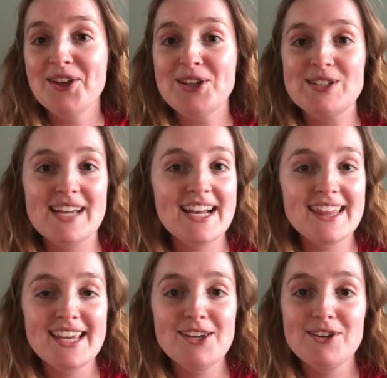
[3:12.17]
use
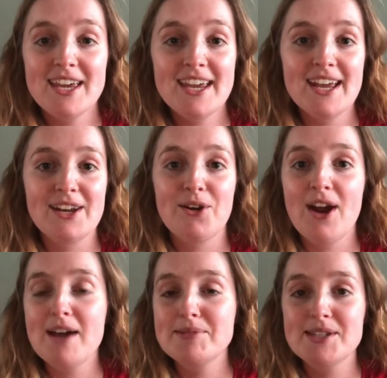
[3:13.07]
anything you can,
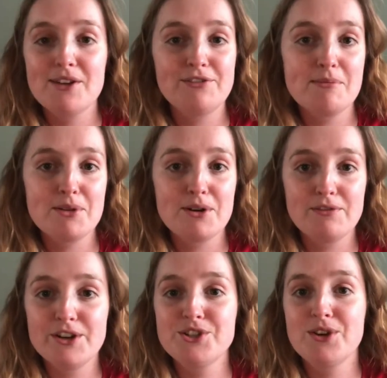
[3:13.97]
grab stuff from the
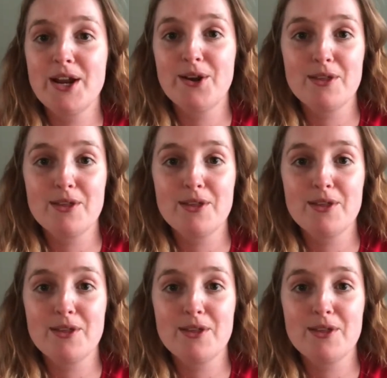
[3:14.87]
refrigerator,